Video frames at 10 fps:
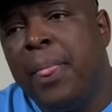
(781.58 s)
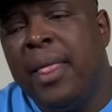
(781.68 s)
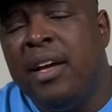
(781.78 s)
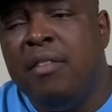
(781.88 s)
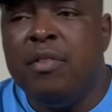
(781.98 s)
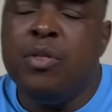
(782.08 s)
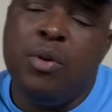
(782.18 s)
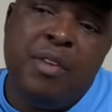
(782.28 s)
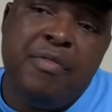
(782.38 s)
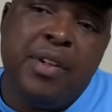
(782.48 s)
even
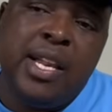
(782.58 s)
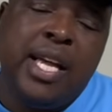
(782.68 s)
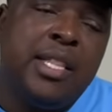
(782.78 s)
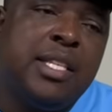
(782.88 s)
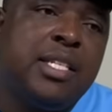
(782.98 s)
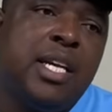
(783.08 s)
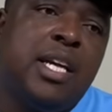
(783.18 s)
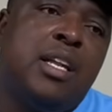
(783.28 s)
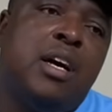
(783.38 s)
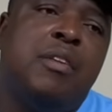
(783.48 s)
though I felt like in the
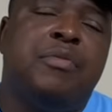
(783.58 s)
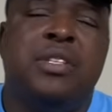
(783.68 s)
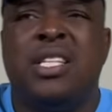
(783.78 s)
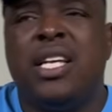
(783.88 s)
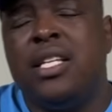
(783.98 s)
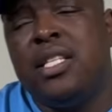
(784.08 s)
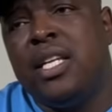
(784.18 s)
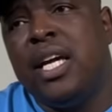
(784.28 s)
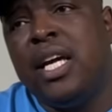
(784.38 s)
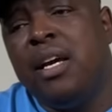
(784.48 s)
second half he started
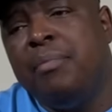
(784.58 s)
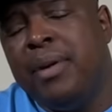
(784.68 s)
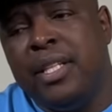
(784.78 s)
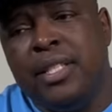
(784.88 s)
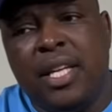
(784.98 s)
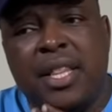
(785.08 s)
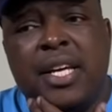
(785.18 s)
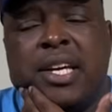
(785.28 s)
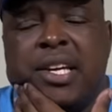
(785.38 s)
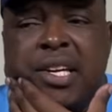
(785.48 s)
slacking a bit. I
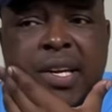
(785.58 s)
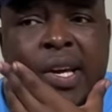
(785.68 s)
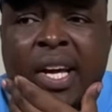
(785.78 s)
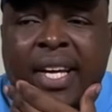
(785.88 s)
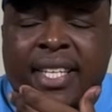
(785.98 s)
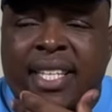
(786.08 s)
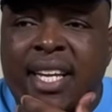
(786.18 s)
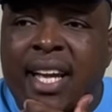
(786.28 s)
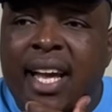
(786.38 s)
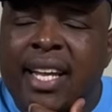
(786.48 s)
think he
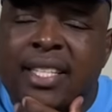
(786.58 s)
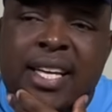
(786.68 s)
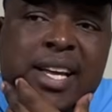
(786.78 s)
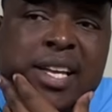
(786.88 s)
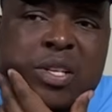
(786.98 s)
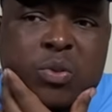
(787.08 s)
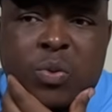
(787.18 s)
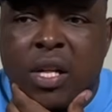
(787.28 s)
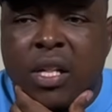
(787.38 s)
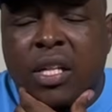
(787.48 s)
started getting tired as
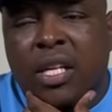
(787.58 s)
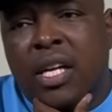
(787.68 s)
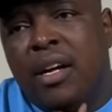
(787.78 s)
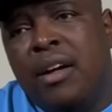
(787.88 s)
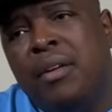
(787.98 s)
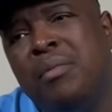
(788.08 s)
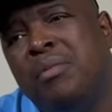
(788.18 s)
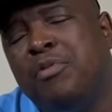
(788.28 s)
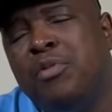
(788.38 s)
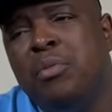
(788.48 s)
well. A
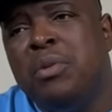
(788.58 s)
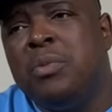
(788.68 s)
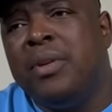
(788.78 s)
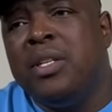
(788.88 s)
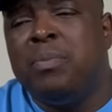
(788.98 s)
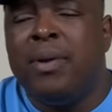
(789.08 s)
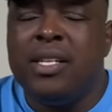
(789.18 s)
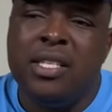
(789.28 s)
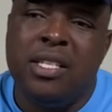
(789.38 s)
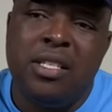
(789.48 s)
few misplaced
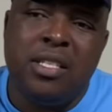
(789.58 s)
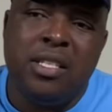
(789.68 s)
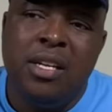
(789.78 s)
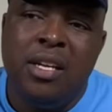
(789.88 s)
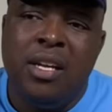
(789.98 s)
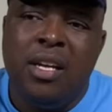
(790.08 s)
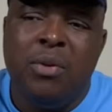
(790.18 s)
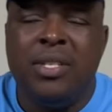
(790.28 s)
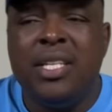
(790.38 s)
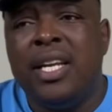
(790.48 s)
passes.
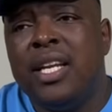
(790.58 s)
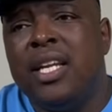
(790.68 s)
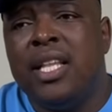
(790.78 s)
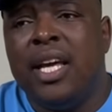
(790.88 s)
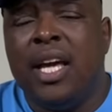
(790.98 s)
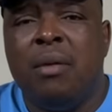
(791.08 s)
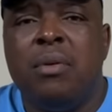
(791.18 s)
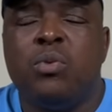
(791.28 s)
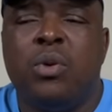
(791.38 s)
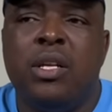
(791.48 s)
He wasn't reading the game
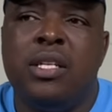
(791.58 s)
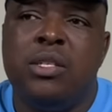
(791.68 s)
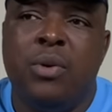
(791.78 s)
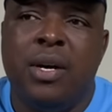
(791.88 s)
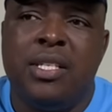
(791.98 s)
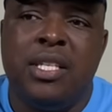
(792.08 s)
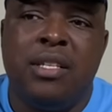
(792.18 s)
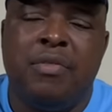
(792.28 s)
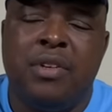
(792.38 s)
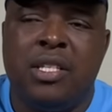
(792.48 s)
as well as he was in
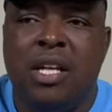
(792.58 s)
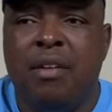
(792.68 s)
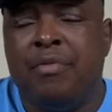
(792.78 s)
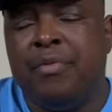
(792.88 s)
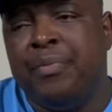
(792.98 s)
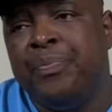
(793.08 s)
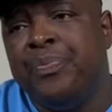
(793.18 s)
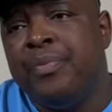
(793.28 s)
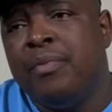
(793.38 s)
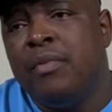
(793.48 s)
the first half.
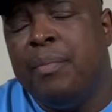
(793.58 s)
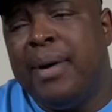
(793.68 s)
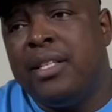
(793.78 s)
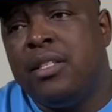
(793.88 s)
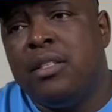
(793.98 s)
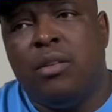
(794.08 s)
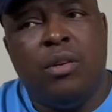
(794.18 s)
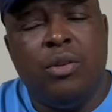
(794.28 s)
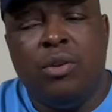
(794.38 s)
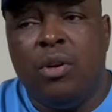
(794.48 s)
But
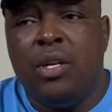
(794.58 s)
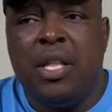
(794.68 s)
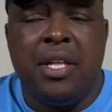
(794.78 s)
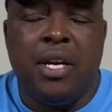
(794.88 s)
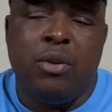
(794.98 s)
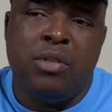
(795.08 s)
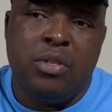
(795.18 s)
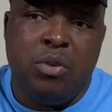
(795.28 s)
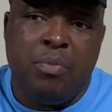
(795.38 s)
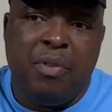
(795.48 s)
all in all, I think it was a
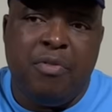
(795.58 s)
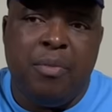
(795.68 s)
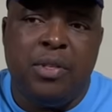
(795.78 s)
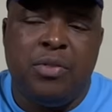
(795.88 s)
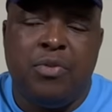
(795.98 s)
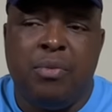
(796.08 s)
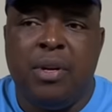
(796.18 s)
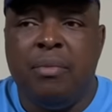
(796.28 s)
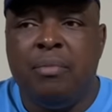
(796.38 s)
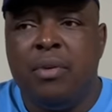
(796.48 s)
good performance from him.